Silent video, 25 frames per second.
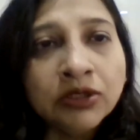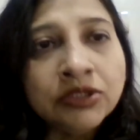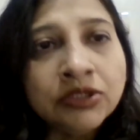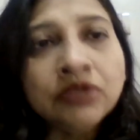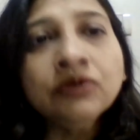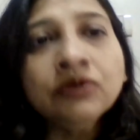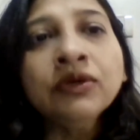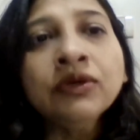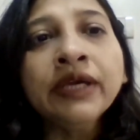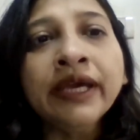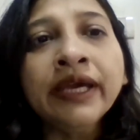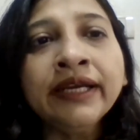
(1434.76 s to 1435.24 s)

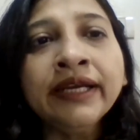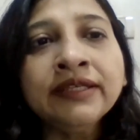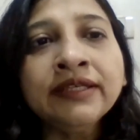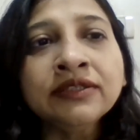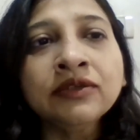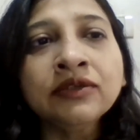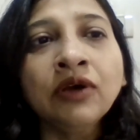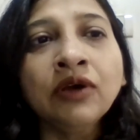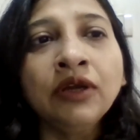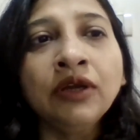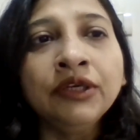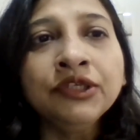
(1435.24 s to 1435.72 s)
also
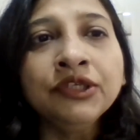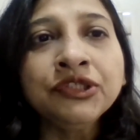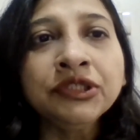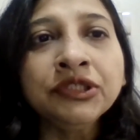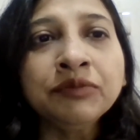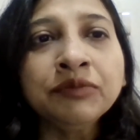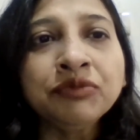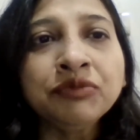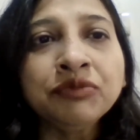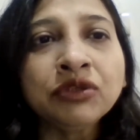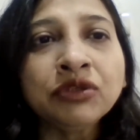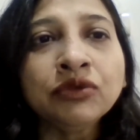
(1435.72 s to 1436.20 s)
get
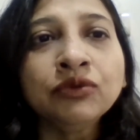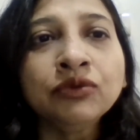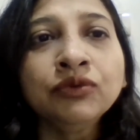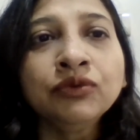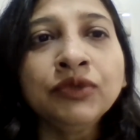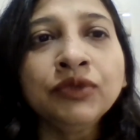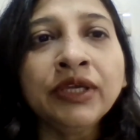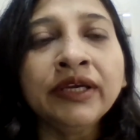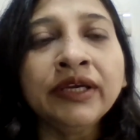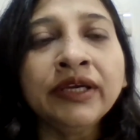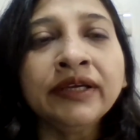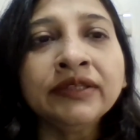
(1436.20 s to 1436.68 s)
scholarships
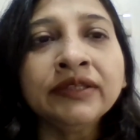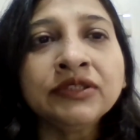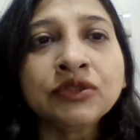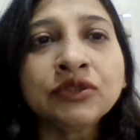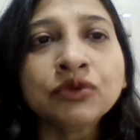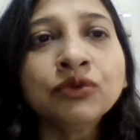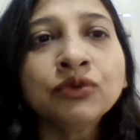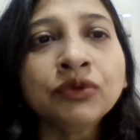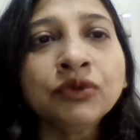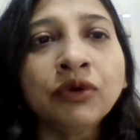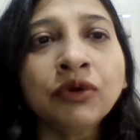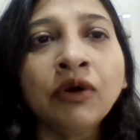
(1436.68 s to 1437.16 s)
through
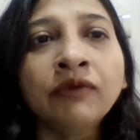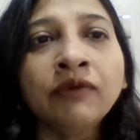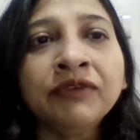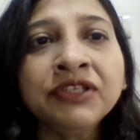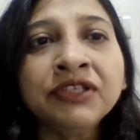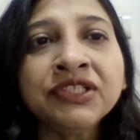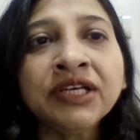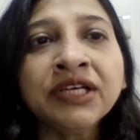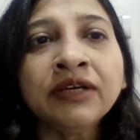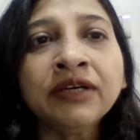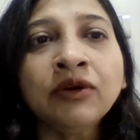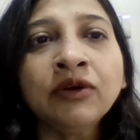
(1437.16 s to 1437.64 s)
the
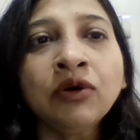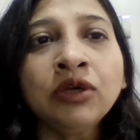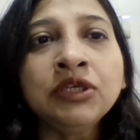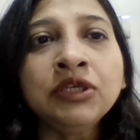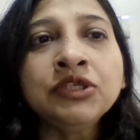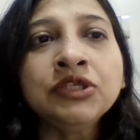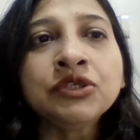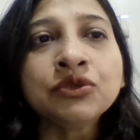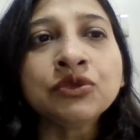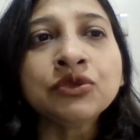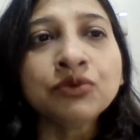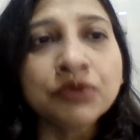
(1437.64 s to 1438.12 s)
which are
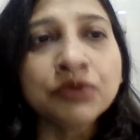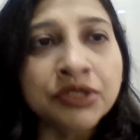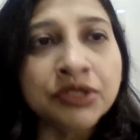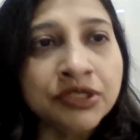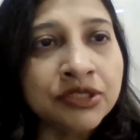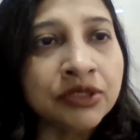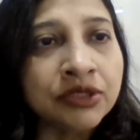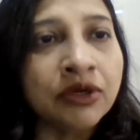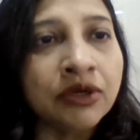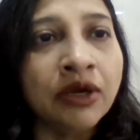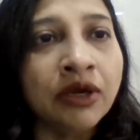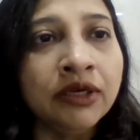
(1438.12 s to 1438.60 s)
called
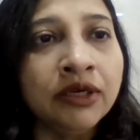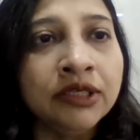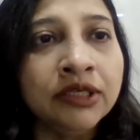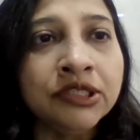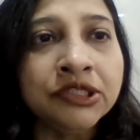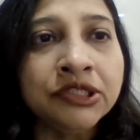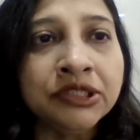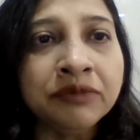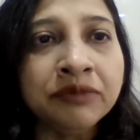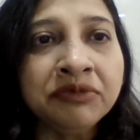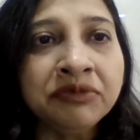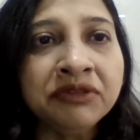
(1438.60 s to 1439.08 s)
student
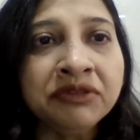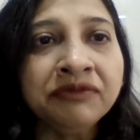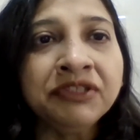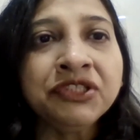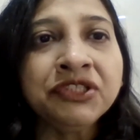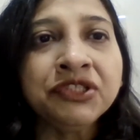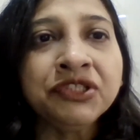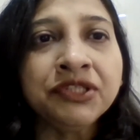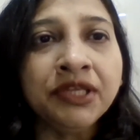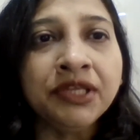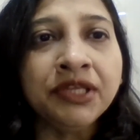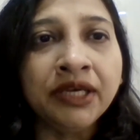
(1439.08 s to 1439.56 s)
scholarships,
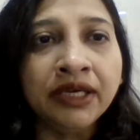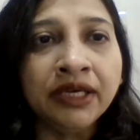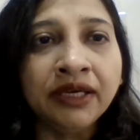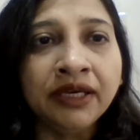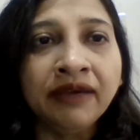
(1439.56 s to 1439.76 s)
which